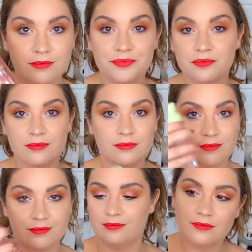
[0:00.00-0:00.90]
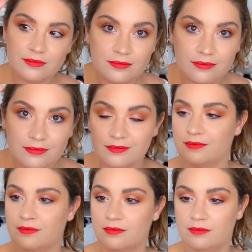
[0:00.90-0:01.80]
is the Pixi Makeup
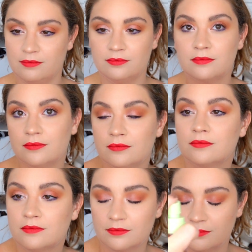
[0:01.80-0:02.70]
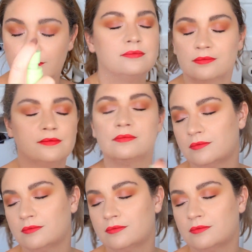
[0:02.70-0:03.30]
Fixing Mist. I